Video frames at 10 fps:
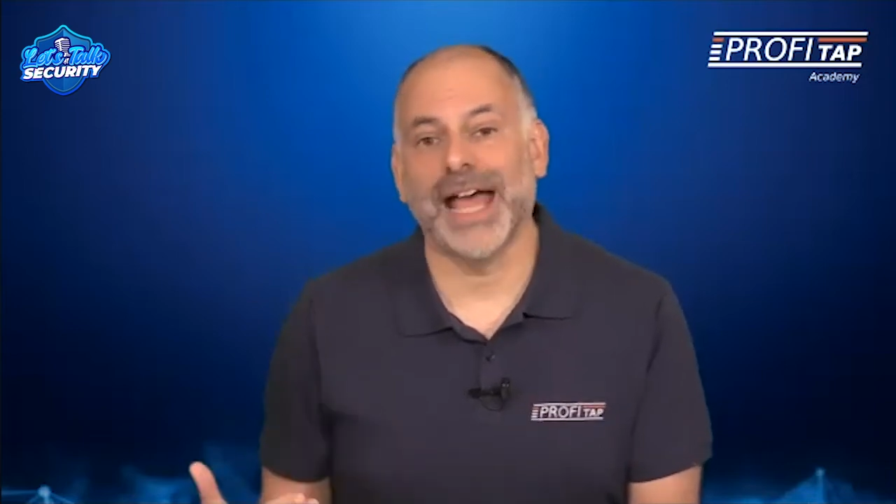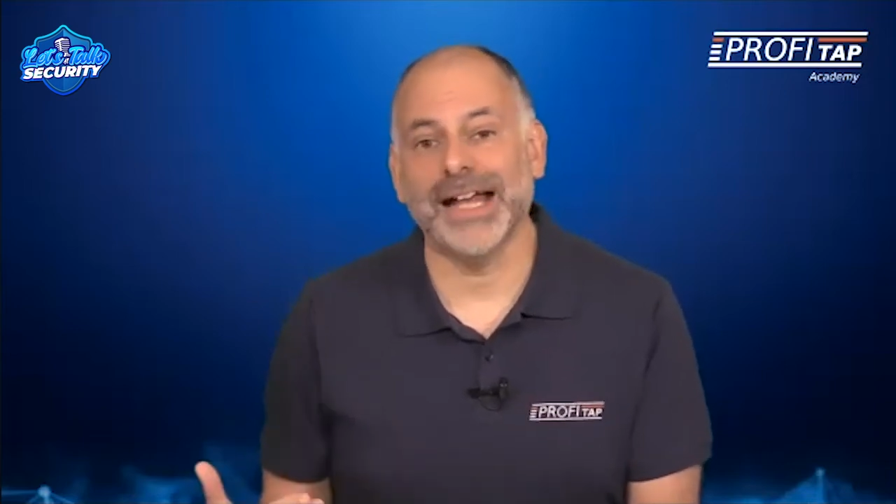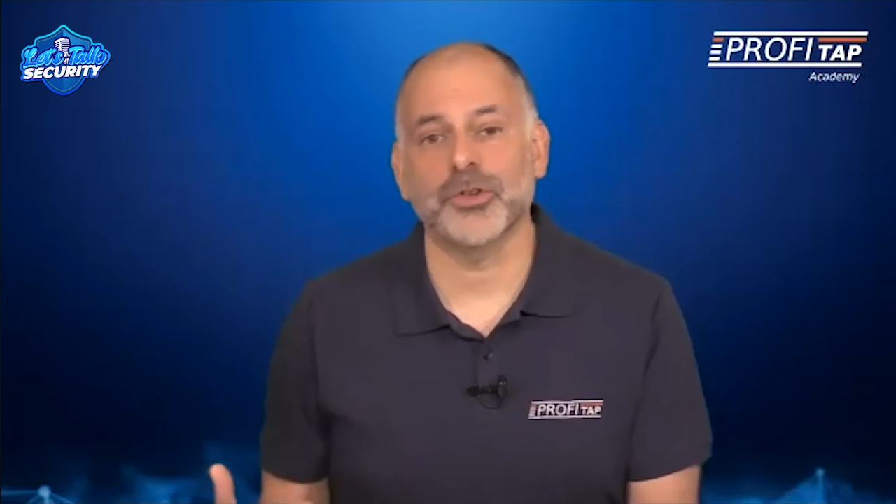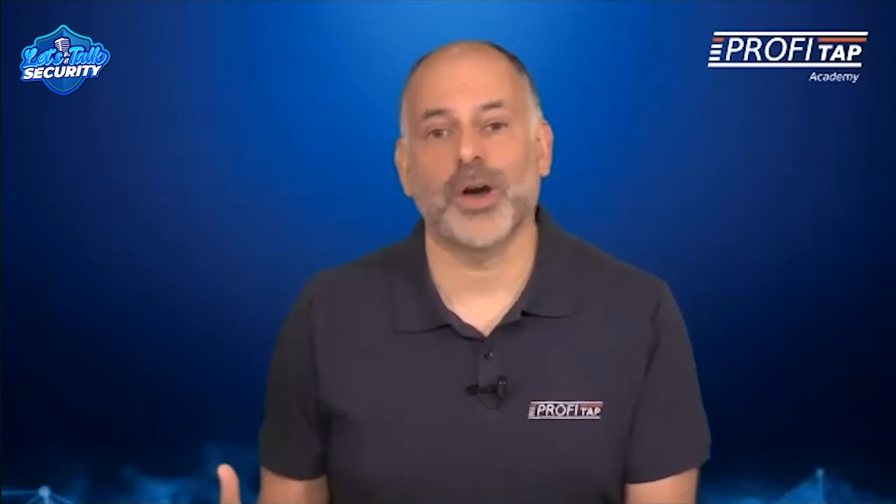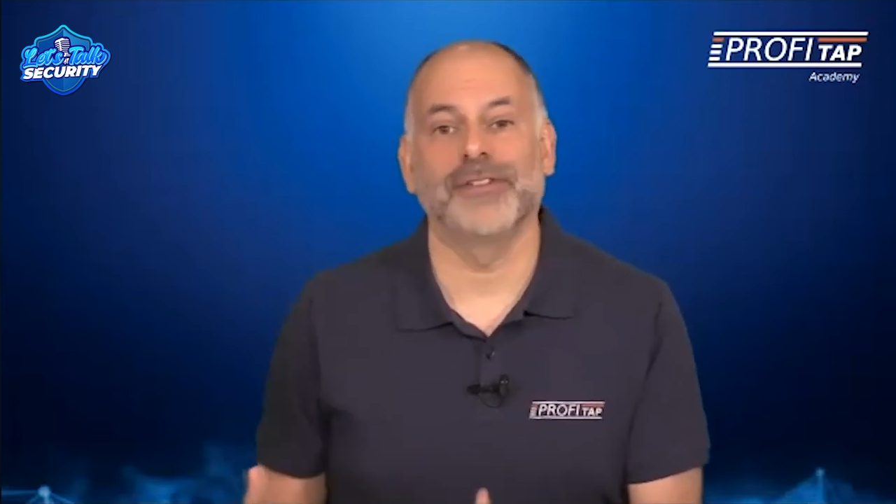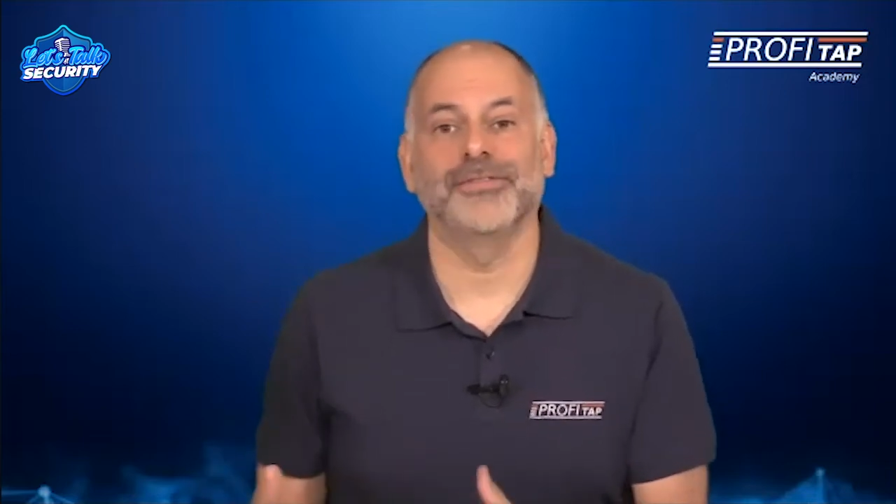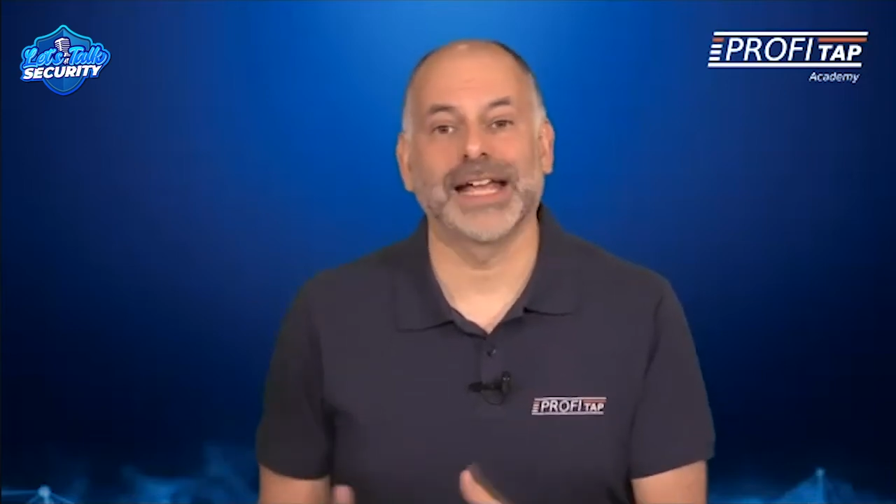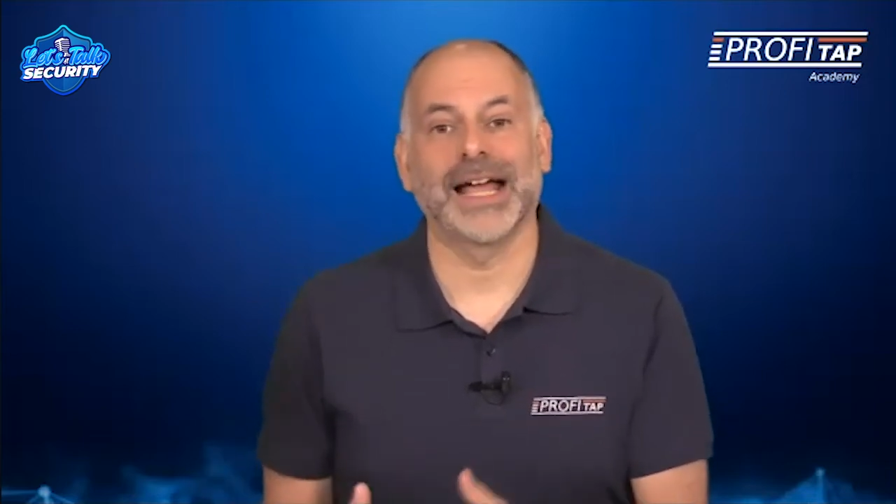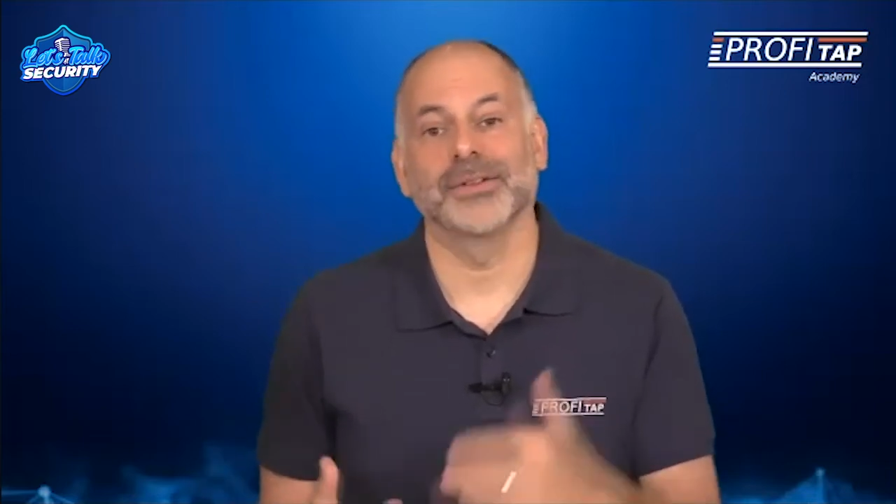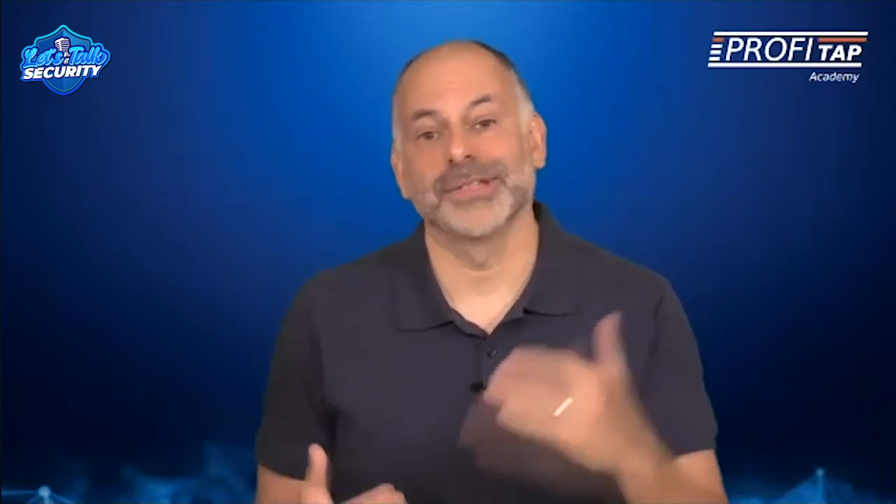that
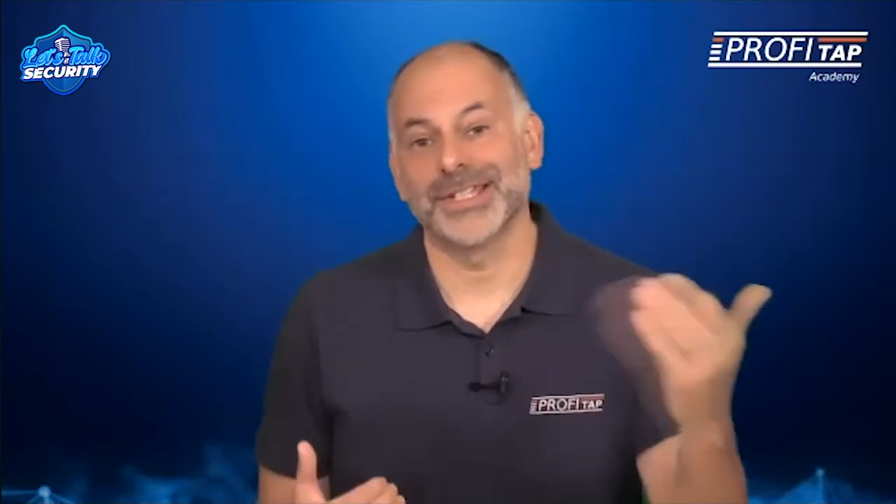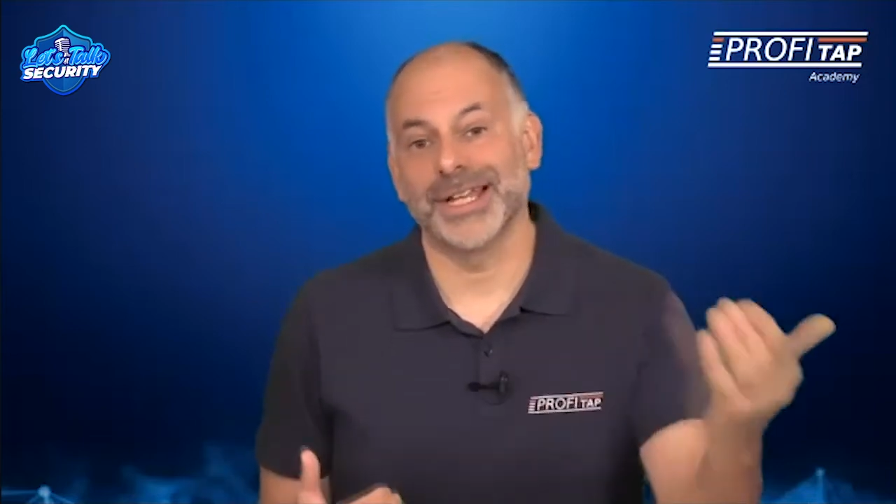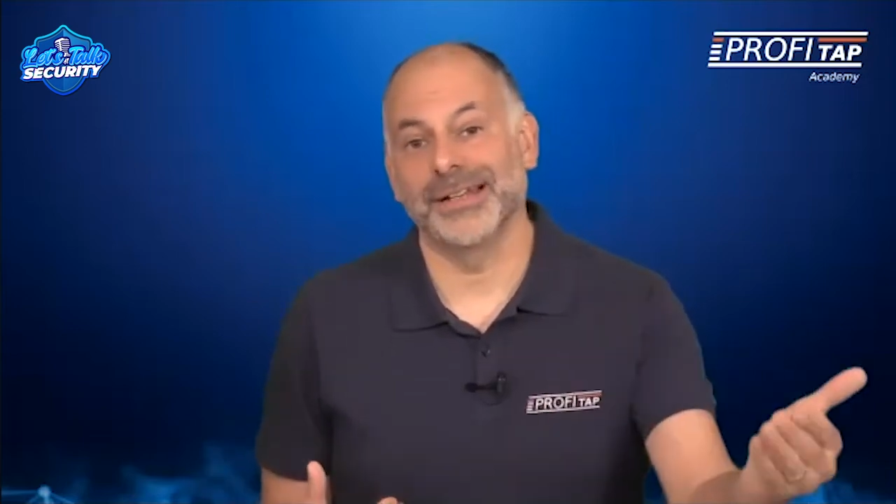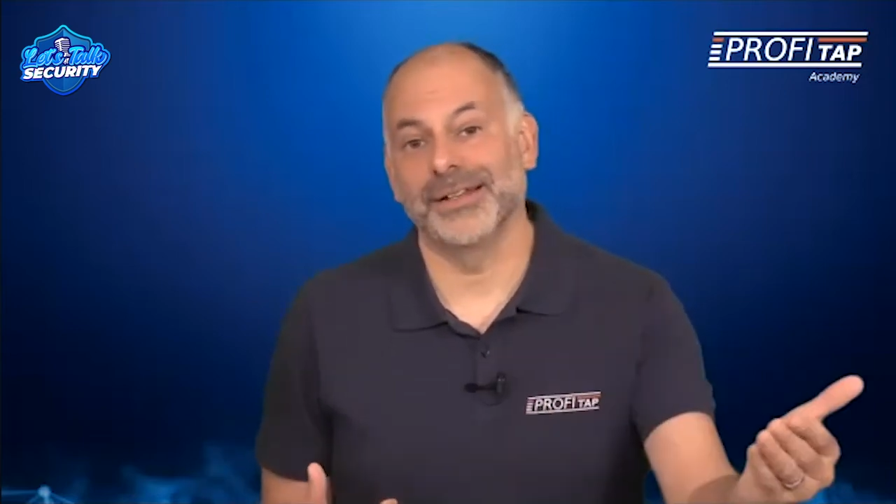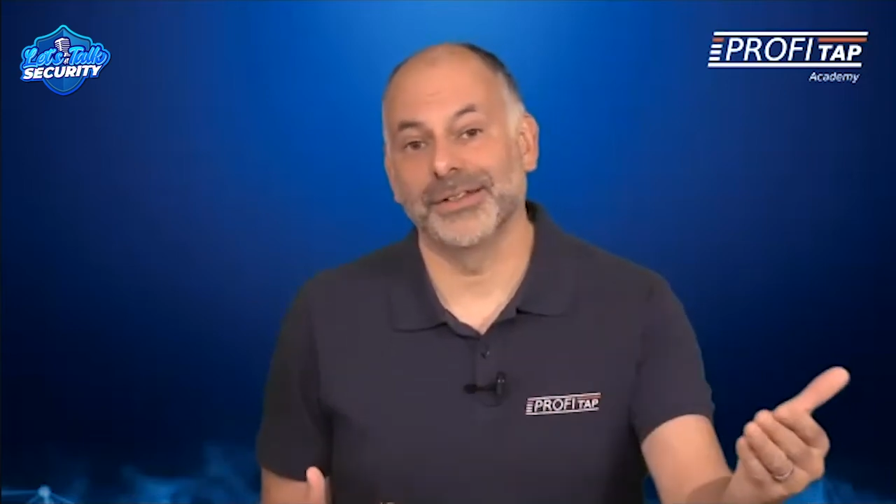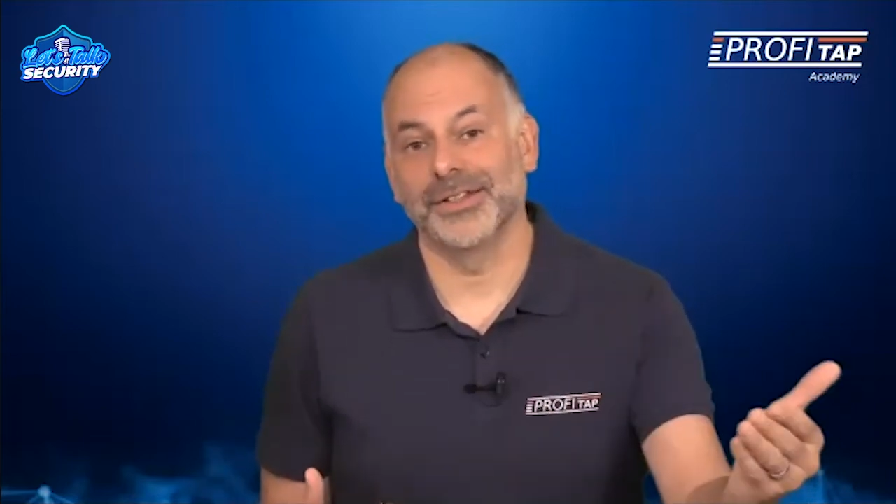traffic out and send